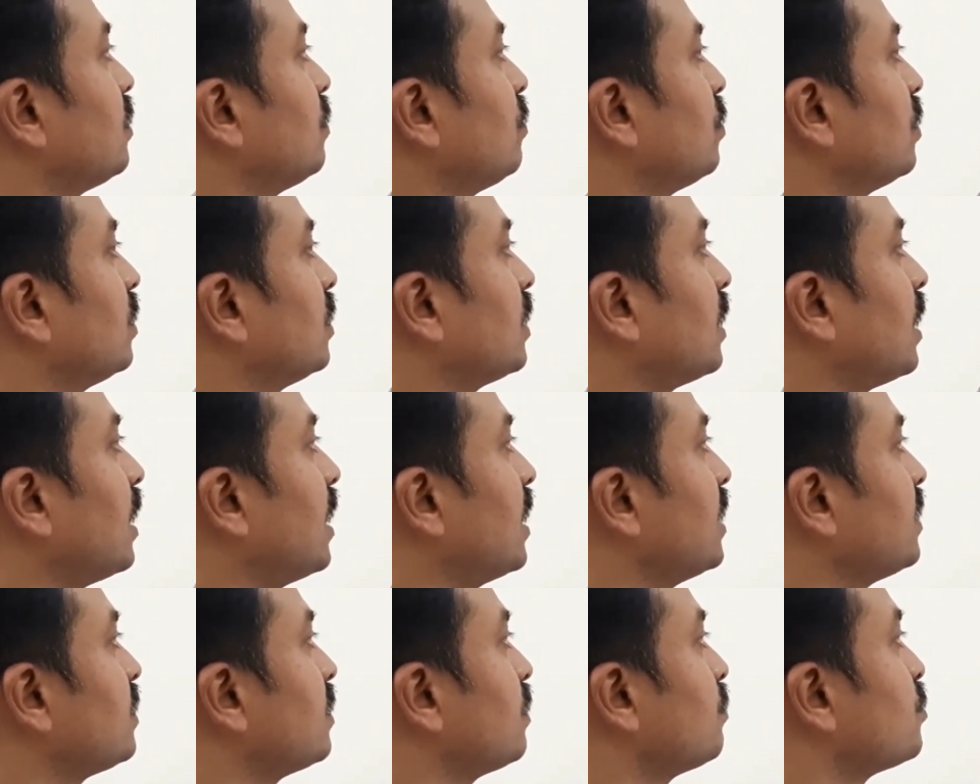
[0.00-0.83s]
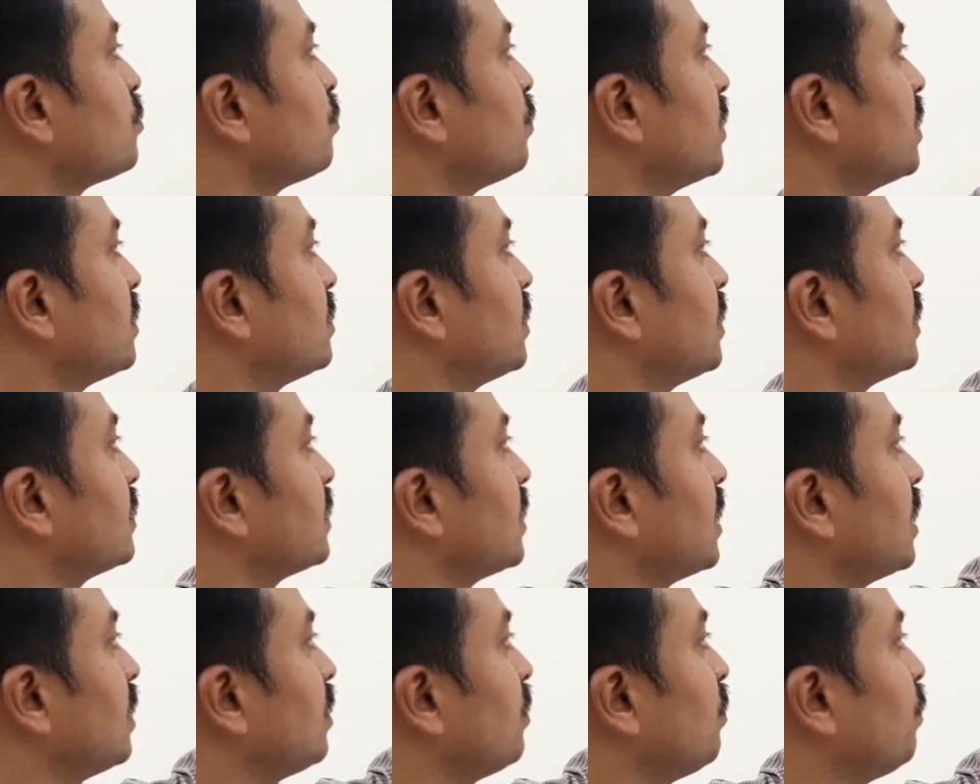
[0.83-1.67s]
the items purchased
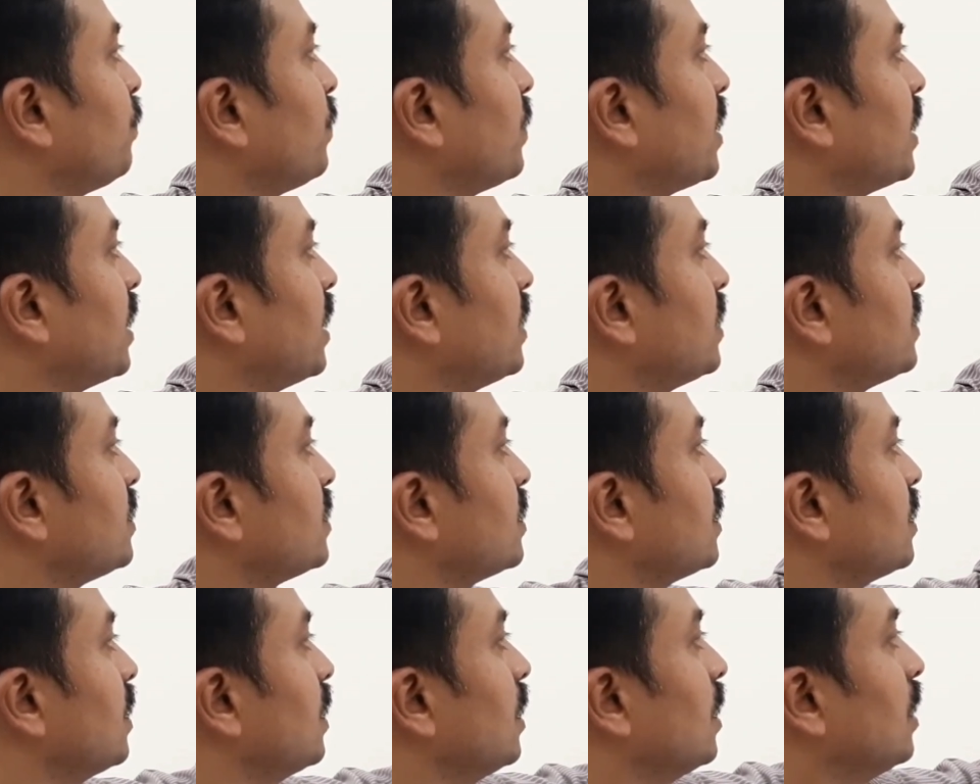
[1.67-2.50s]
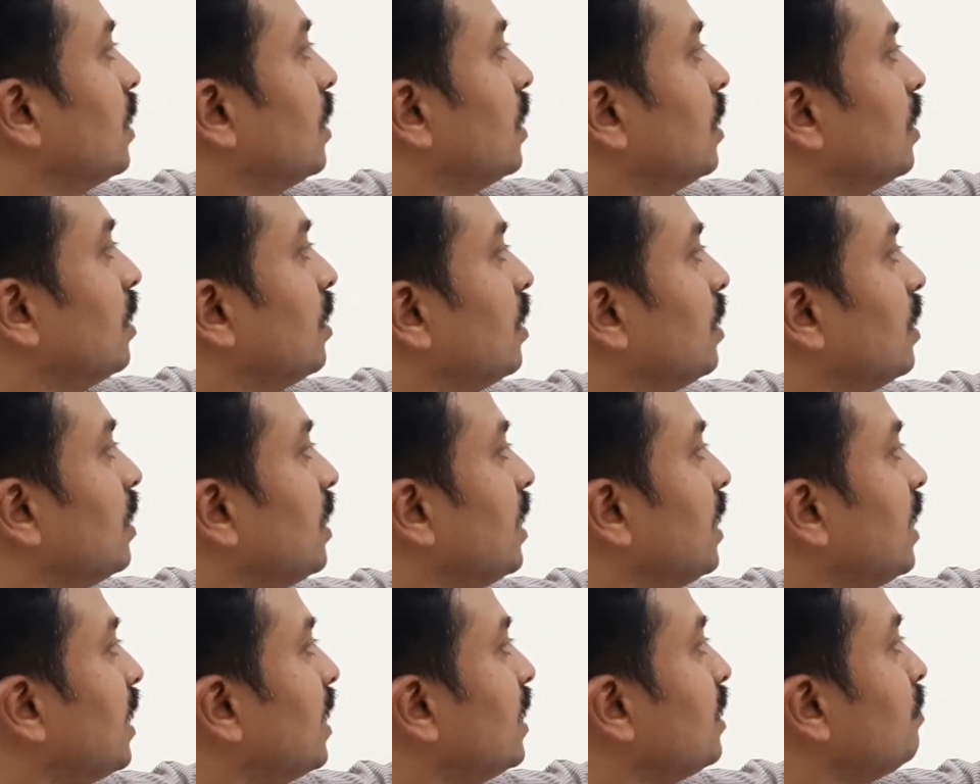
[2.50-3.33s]
are bread
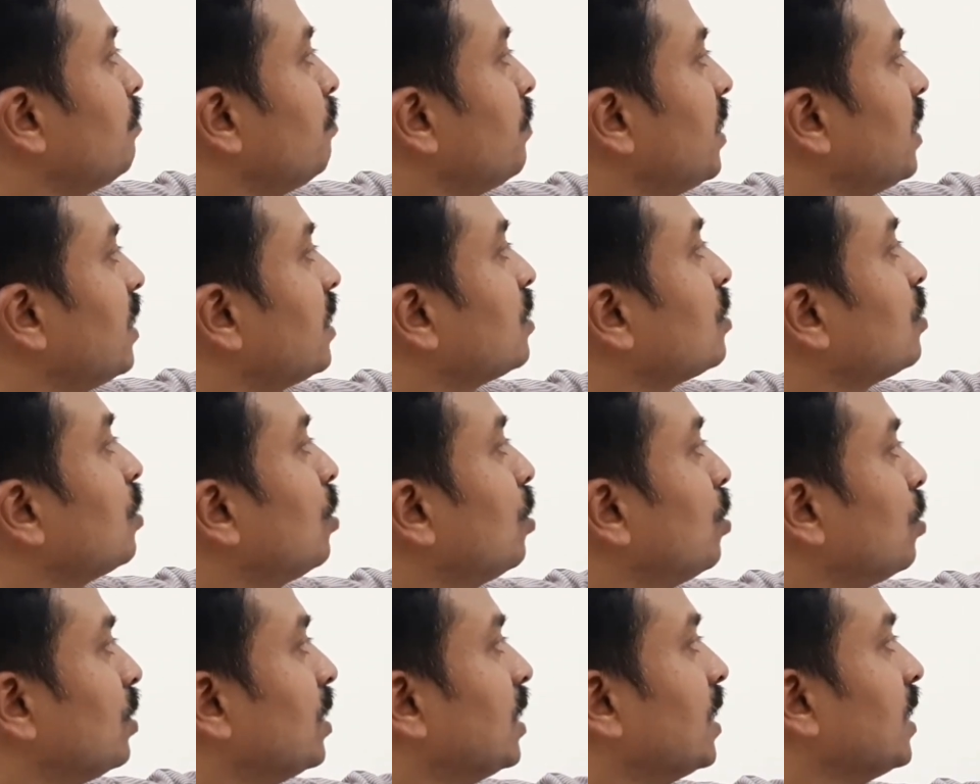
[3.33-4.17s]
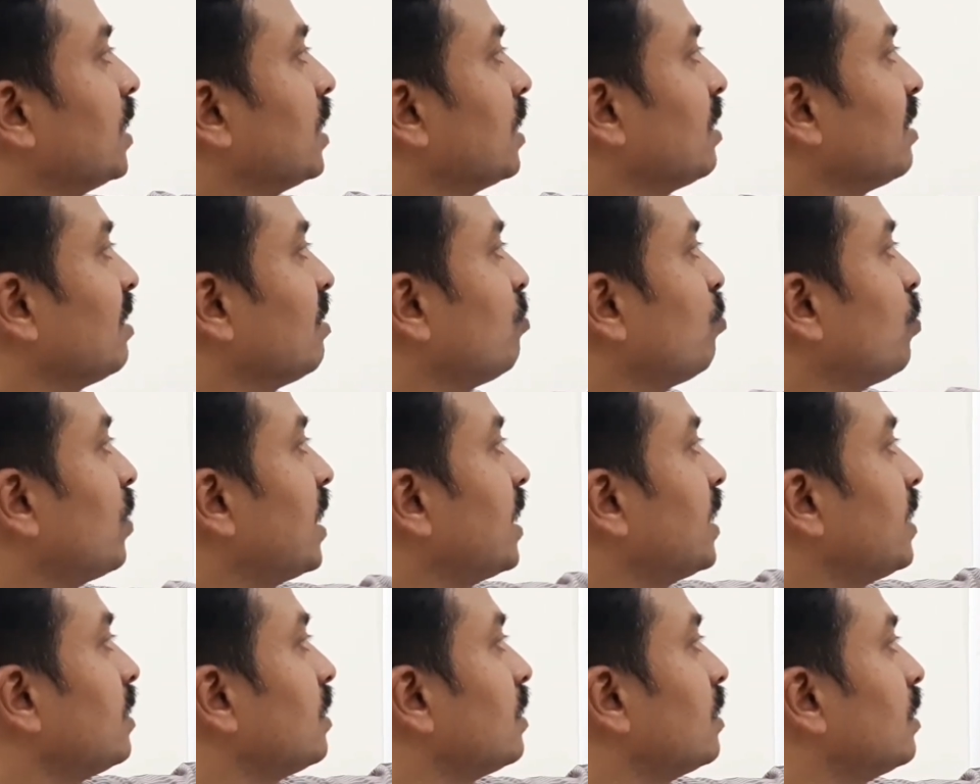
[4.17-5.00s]
and milk only,
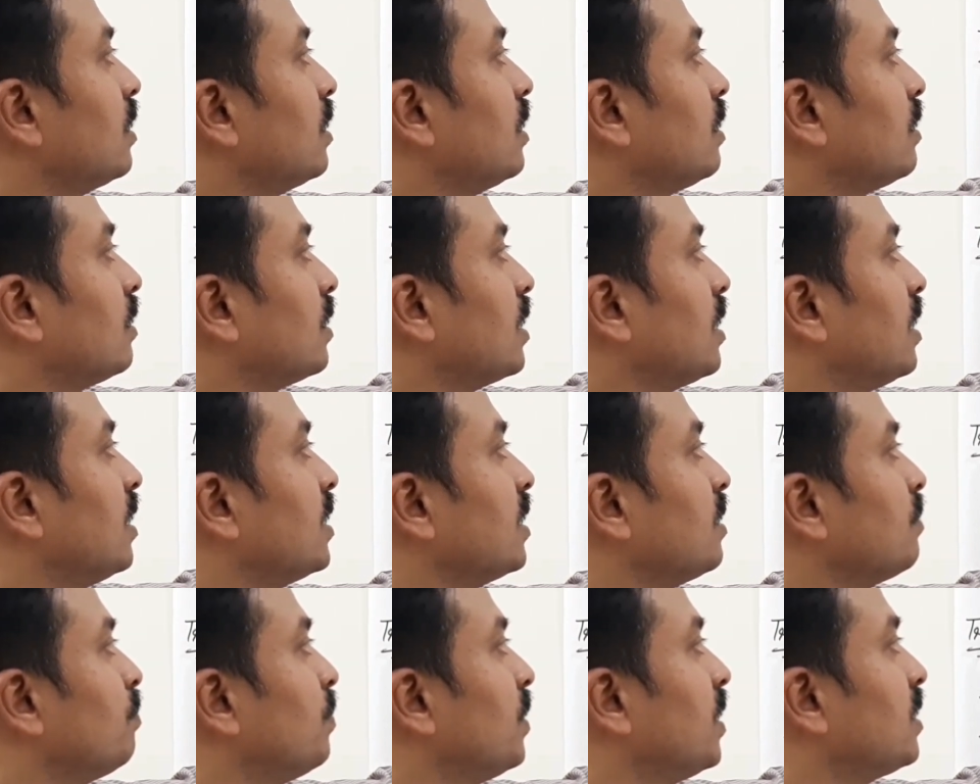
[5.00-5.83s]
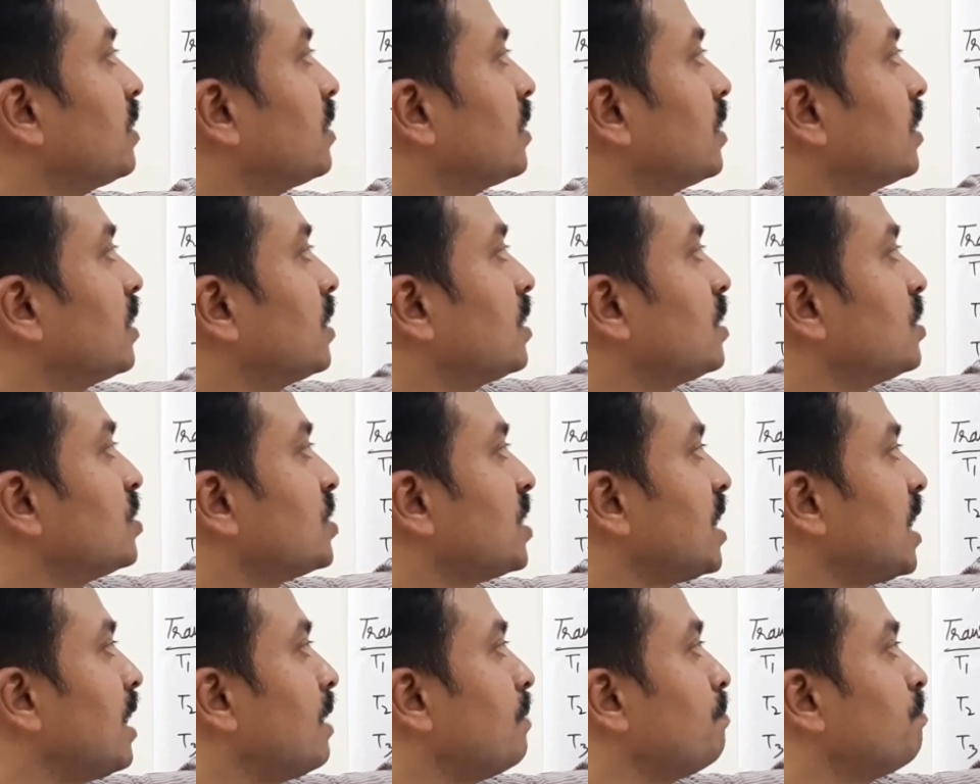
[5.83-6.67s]
while regarding butter,
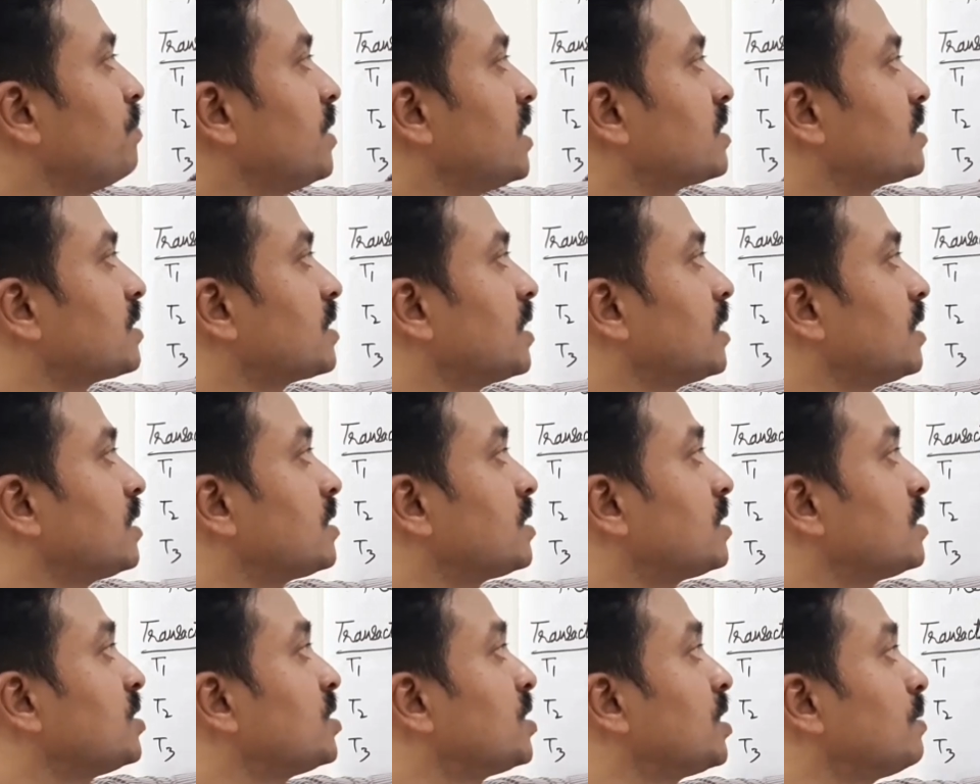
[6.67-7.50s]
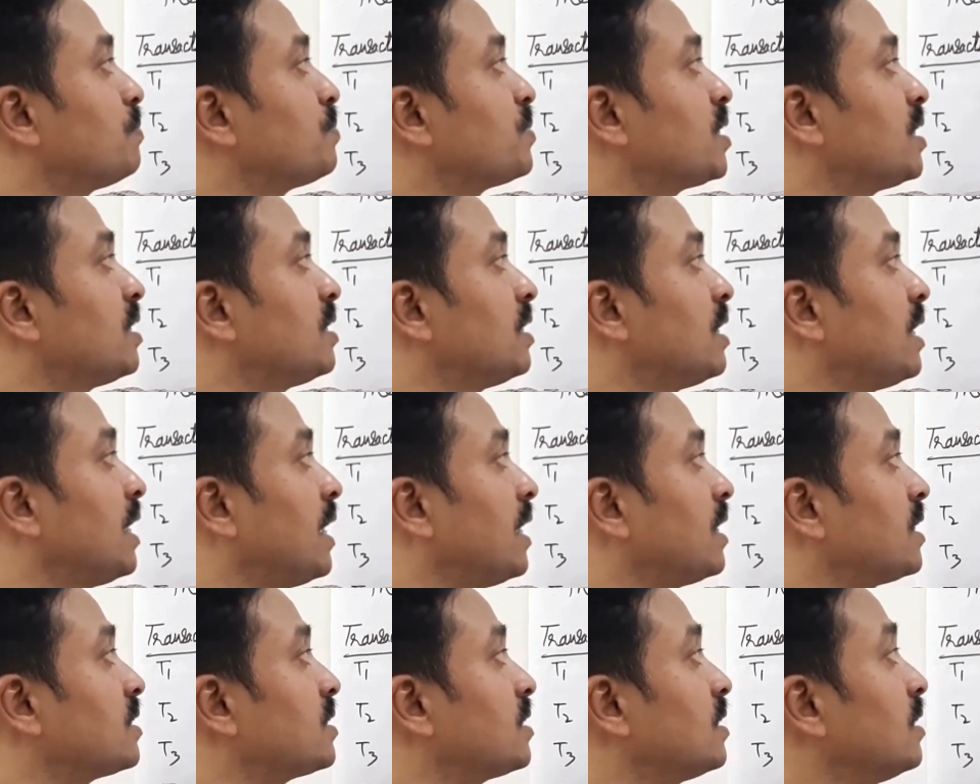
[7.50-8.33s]
jam, biscuits, chips and
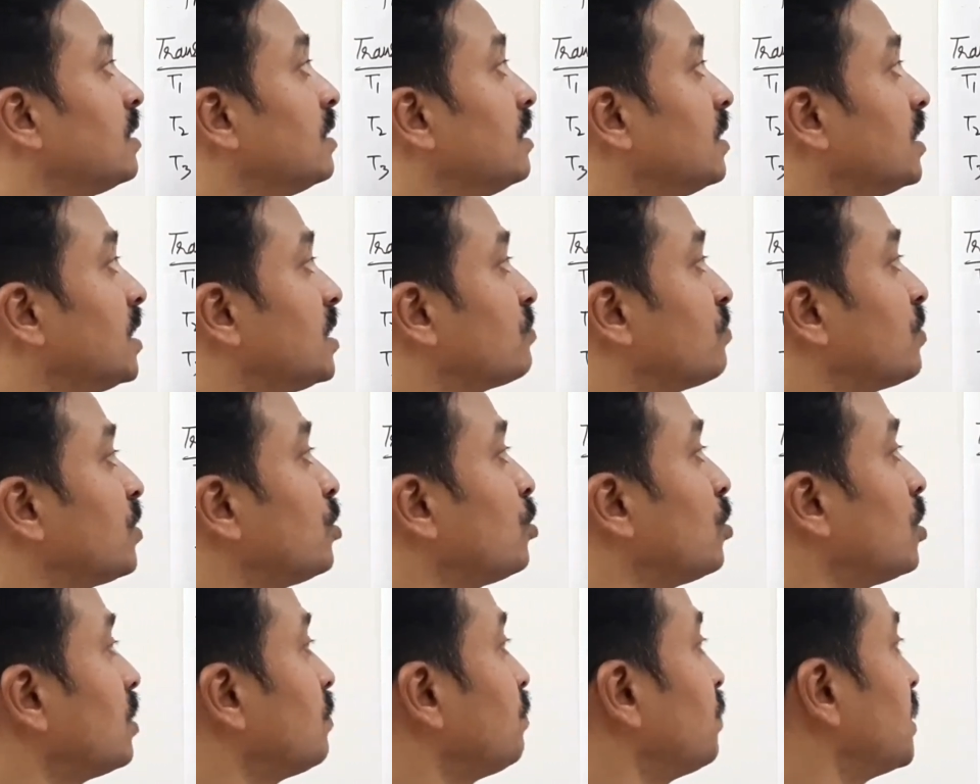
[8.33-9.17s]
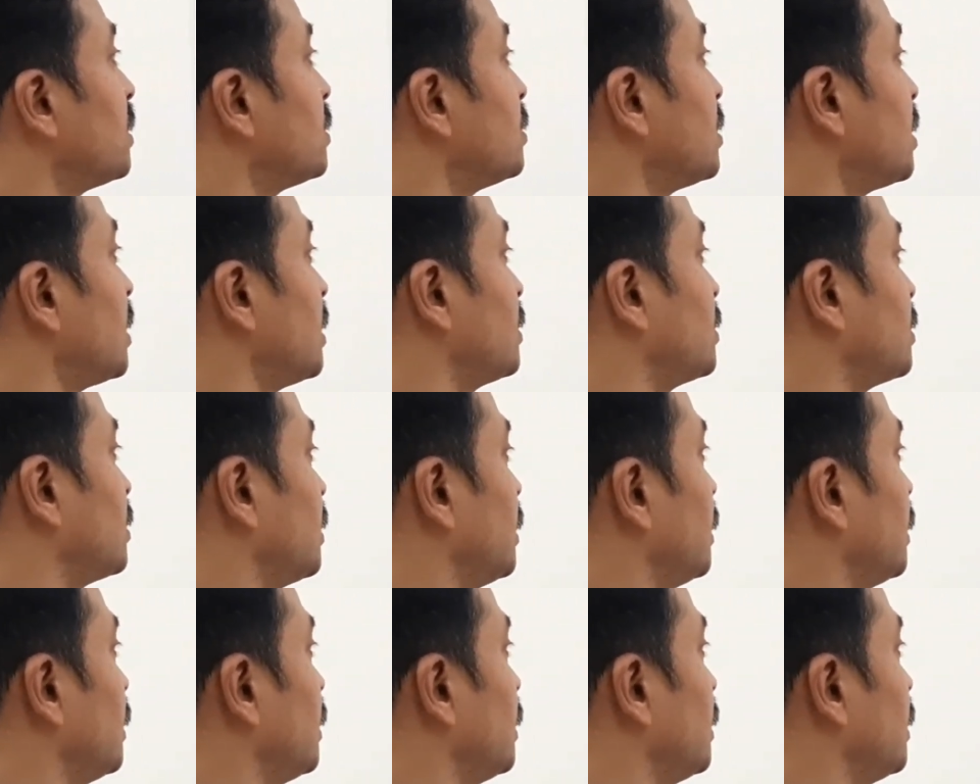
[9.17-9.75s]
eggs, these were not purchased.